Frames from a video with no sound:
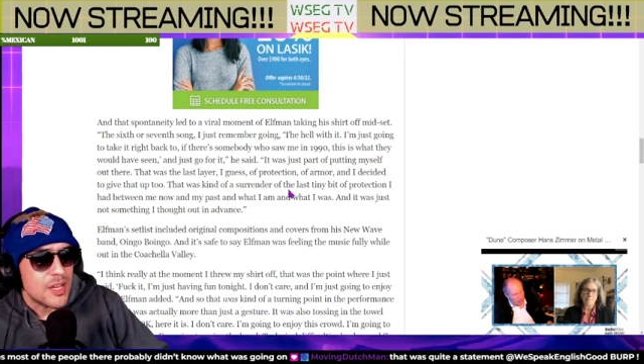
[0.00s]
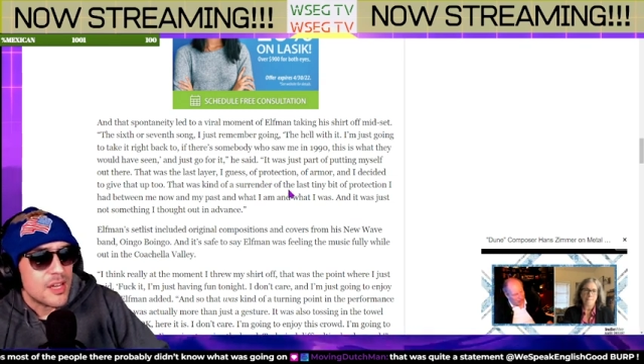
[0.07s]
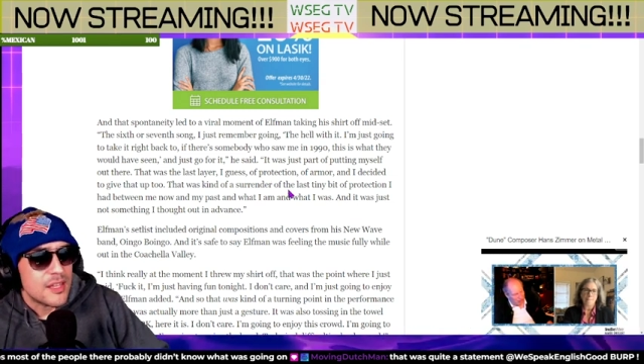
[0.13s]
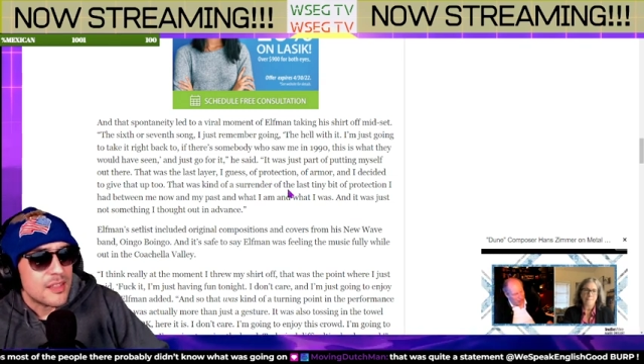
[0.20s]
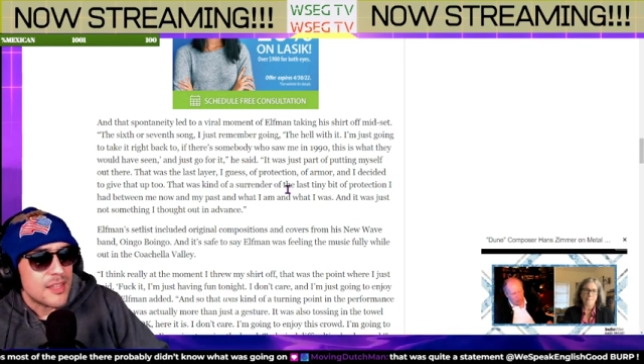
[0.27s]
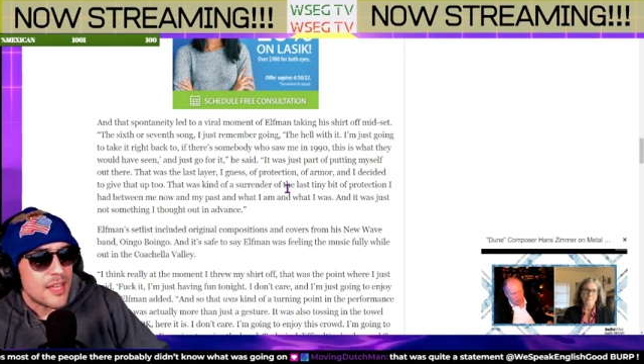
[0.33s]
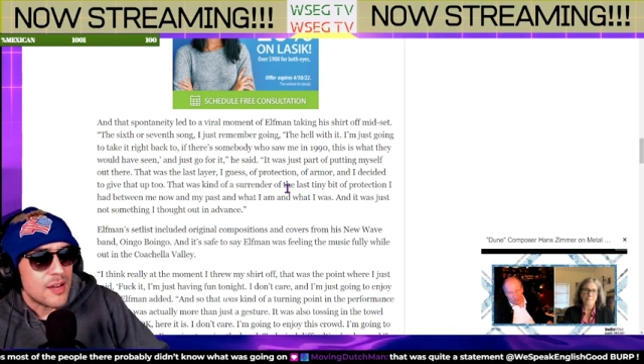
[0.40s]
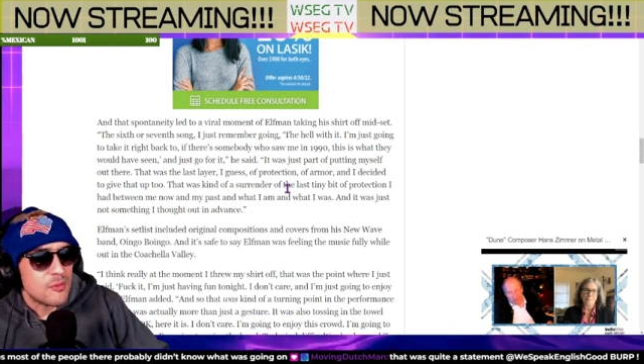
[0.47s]

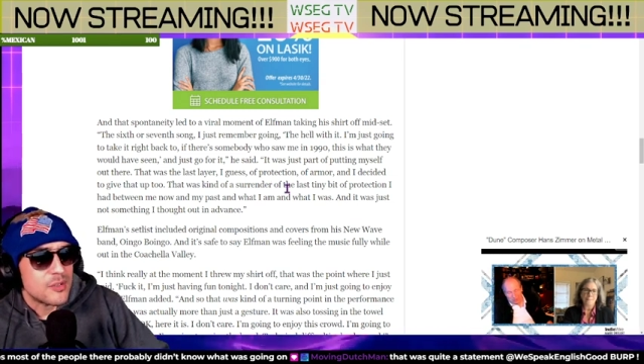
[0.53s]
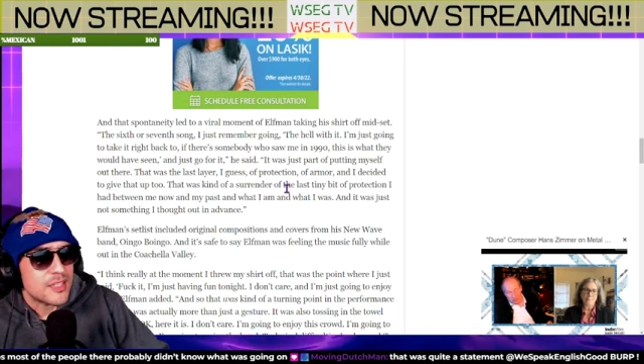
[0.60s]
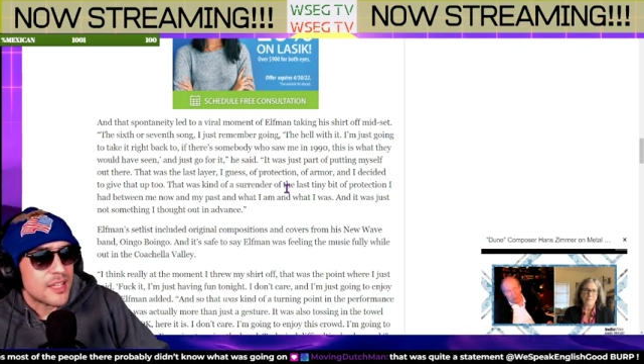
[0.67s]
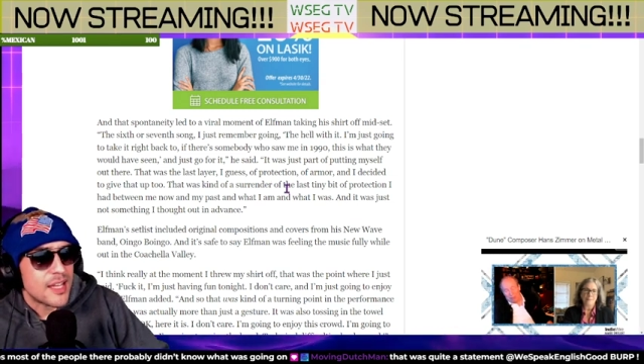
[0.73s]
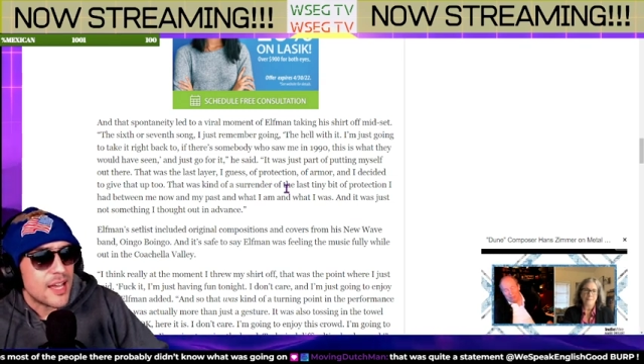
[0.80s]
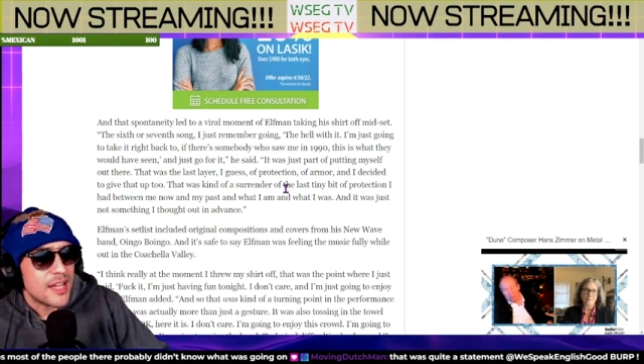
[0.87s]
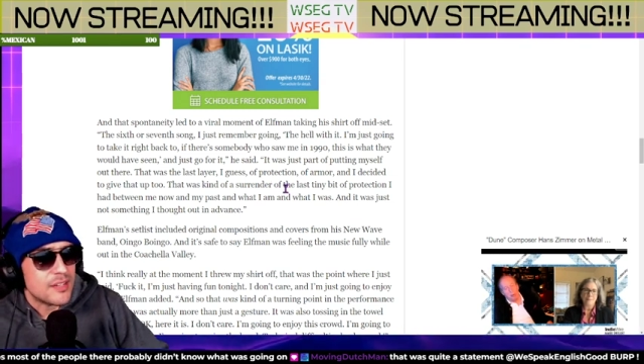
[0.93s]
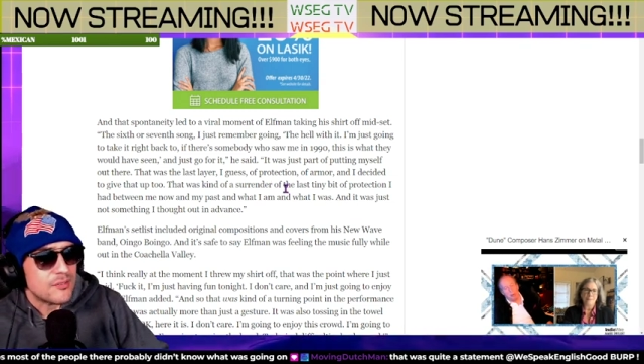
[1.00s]
That was
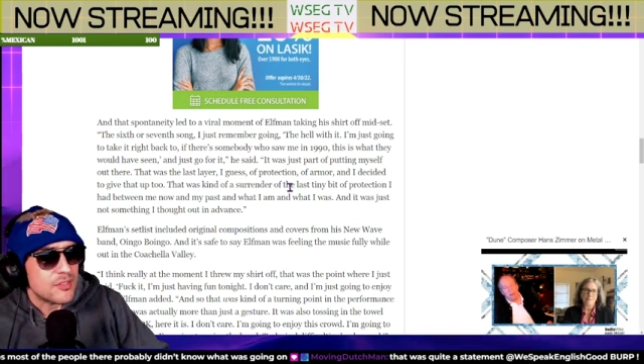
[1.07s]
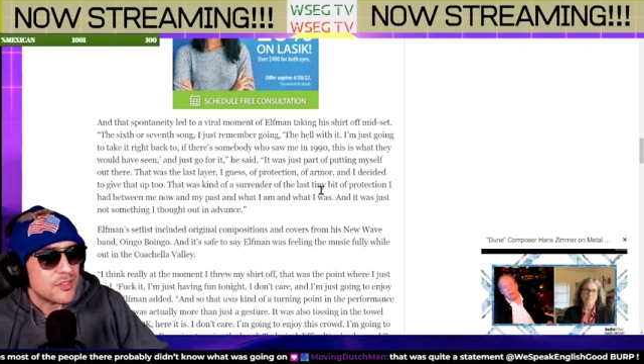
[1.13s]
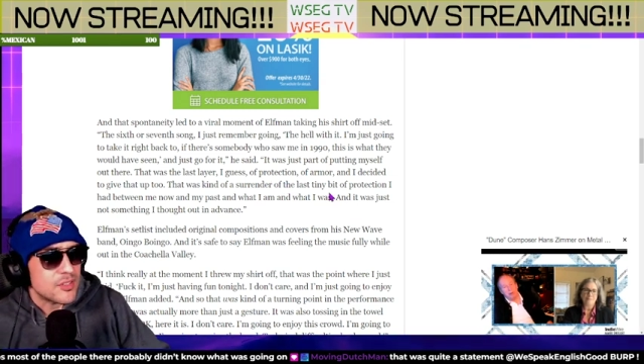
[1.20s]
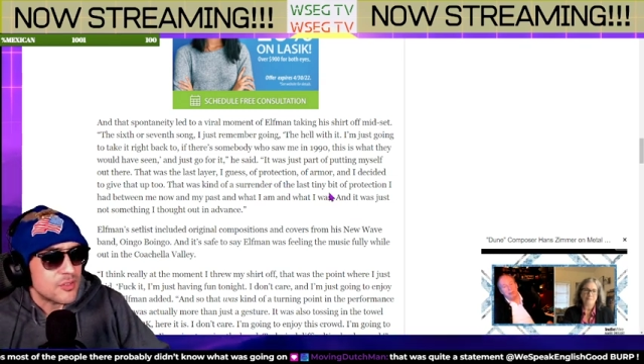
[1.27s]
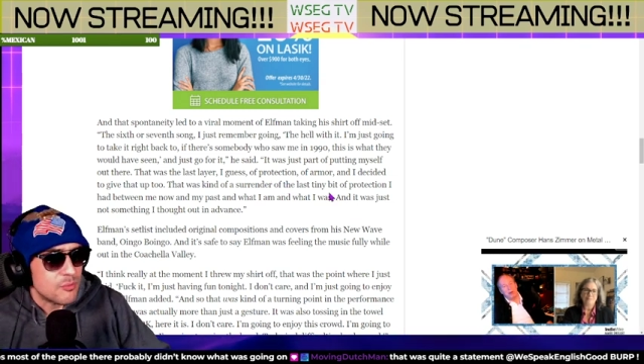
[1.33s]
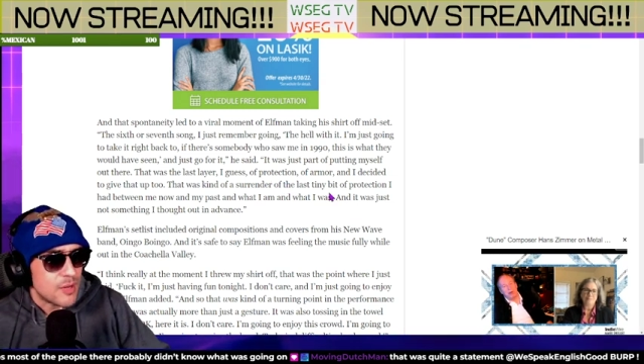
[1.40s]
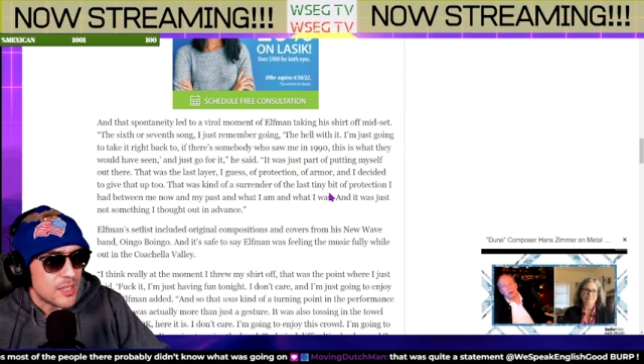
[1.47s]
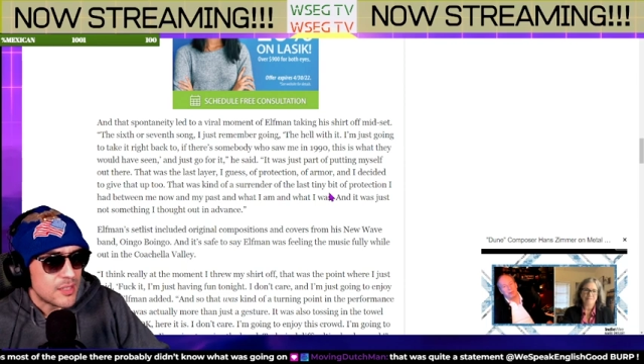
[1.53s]
kind of a
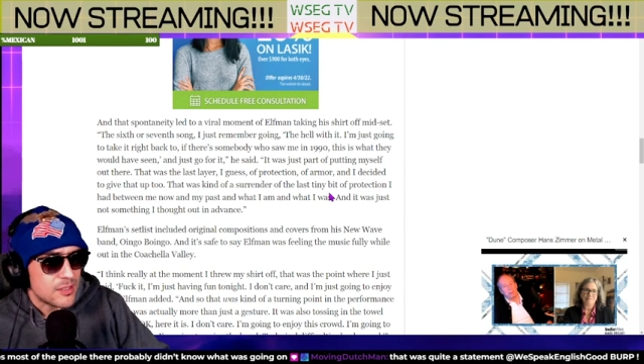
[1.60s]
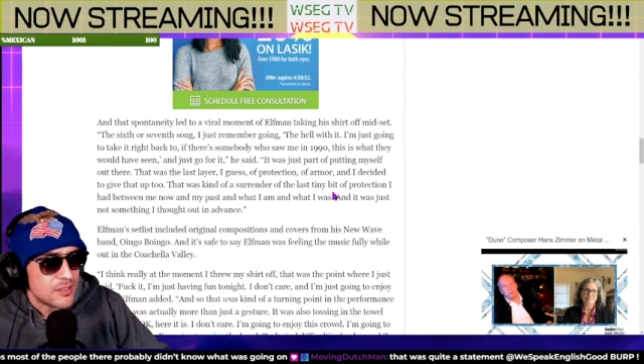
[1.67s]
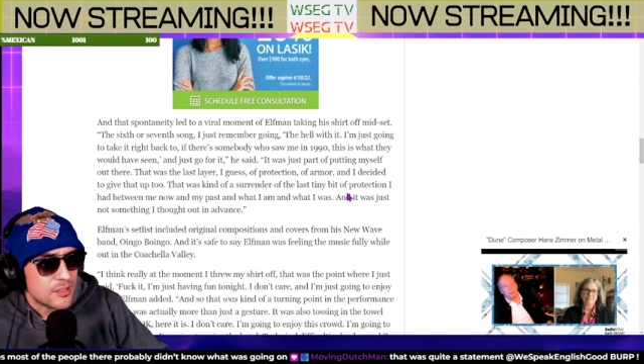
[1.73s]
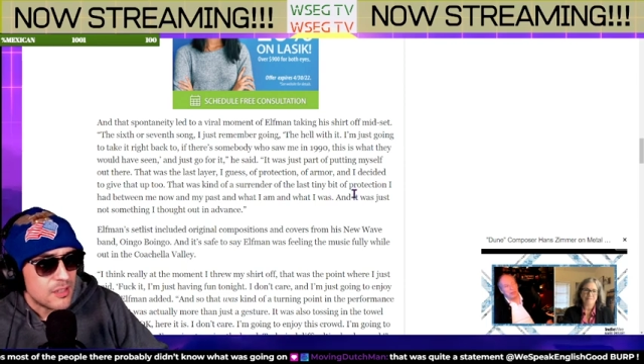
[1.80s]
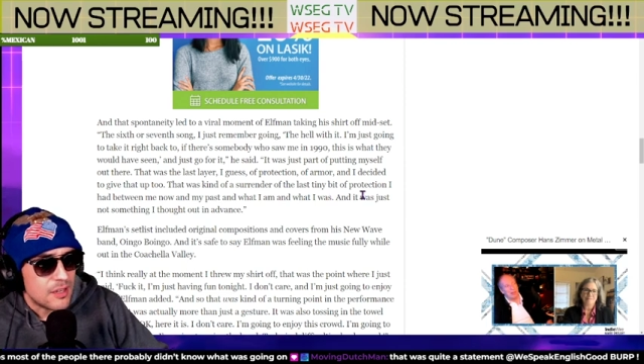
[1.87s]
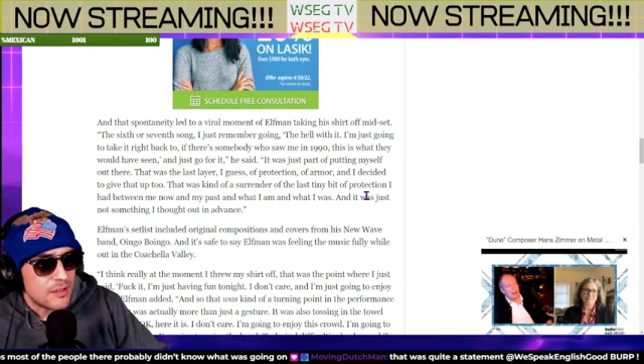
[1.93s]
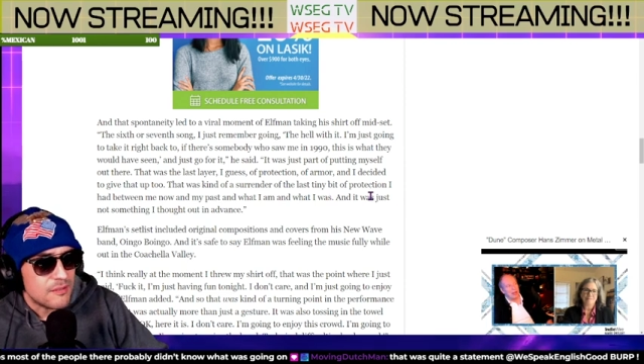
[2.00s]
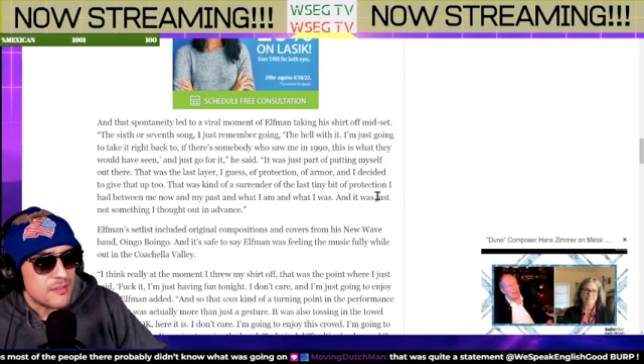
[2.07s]

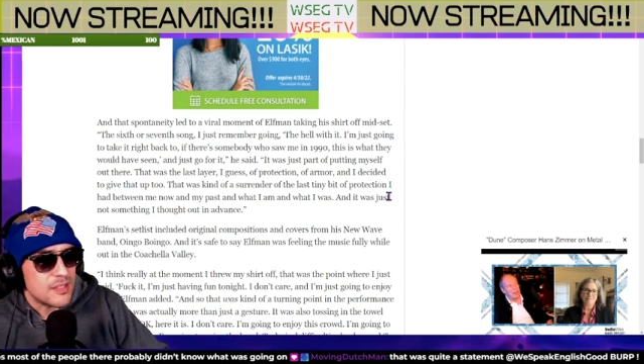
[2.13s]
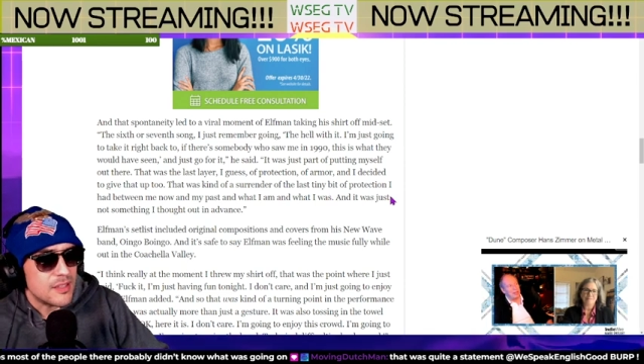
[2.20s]
surrender of